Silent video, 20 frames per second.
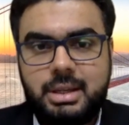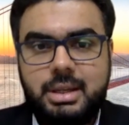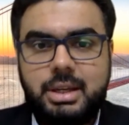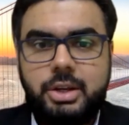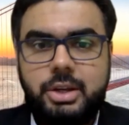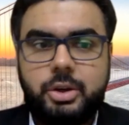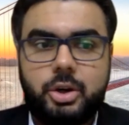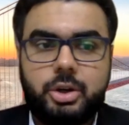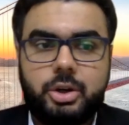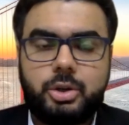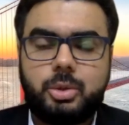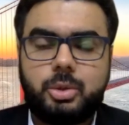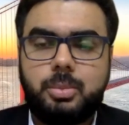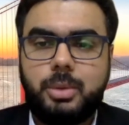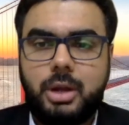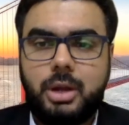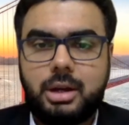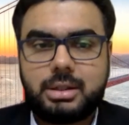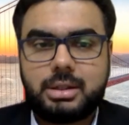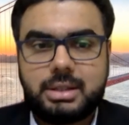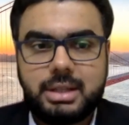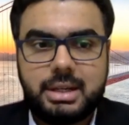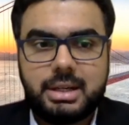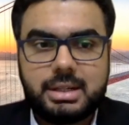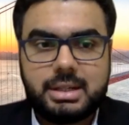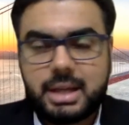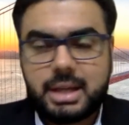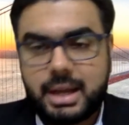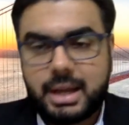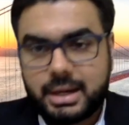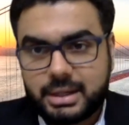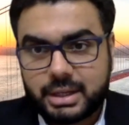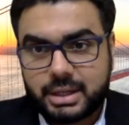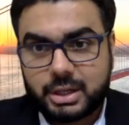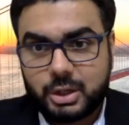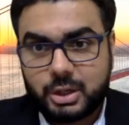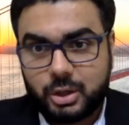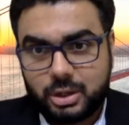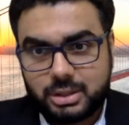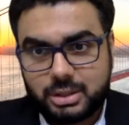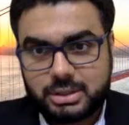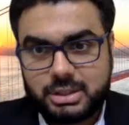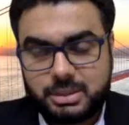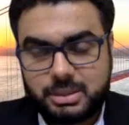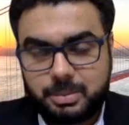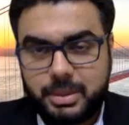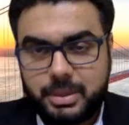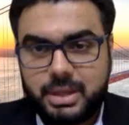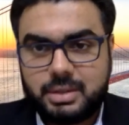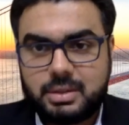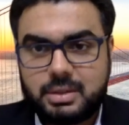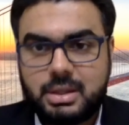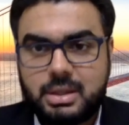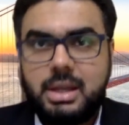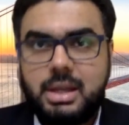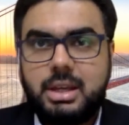in order to block the entire technology space,